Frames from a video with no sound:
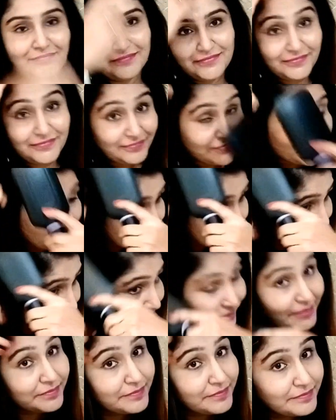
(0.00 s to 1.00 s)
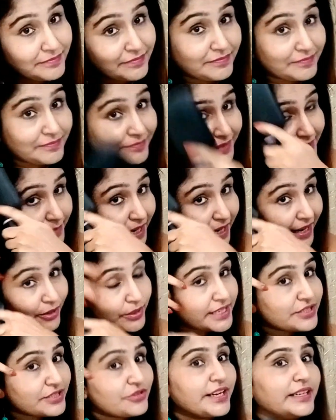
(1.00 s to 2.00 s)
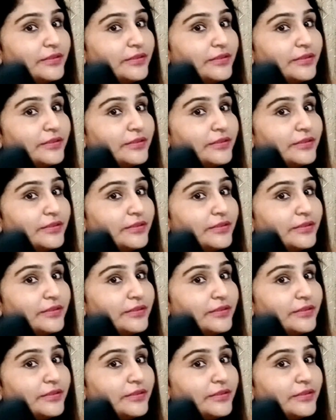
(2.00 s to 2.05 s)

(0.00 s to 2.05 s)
What do you think? Is my hair looking straight?